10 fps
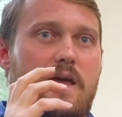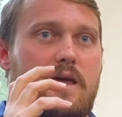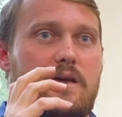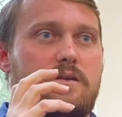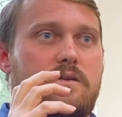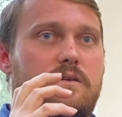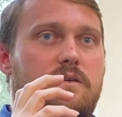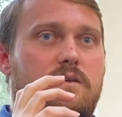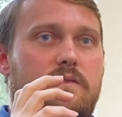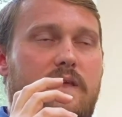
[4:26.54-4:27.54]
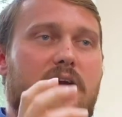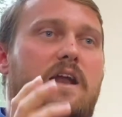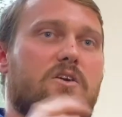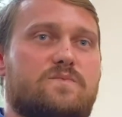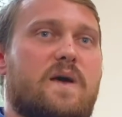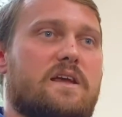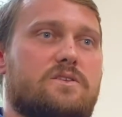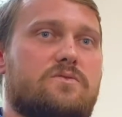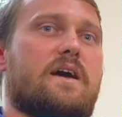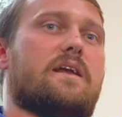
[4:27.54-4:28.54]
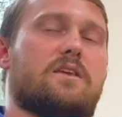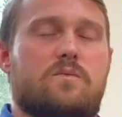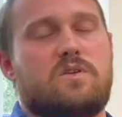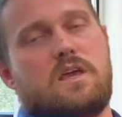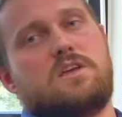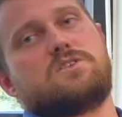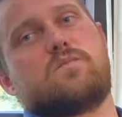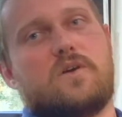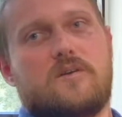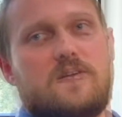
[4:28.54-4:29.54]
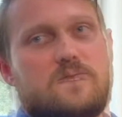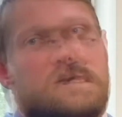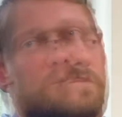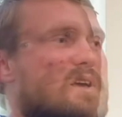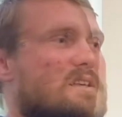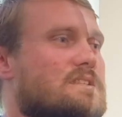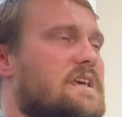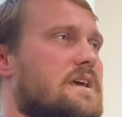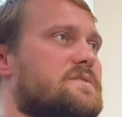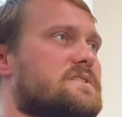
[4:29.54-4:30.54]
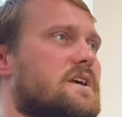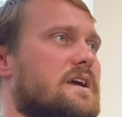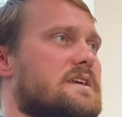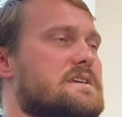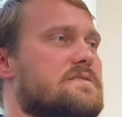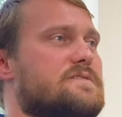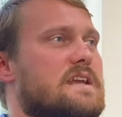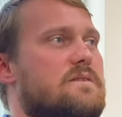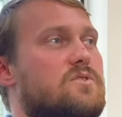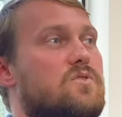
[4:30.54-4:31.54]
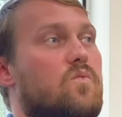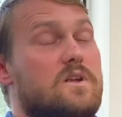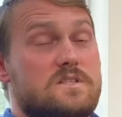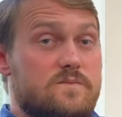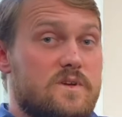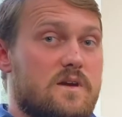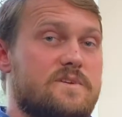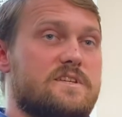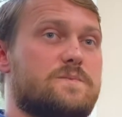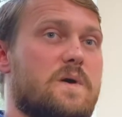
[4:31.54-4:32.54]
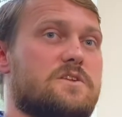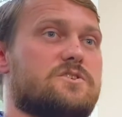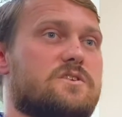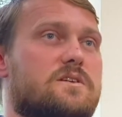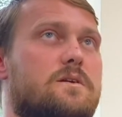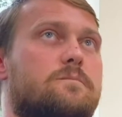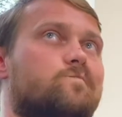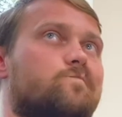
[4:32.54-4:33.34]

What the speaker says: And that kind of goes back to that communication part. I think the best tips I can give to anyone who wants to become a dispatcher,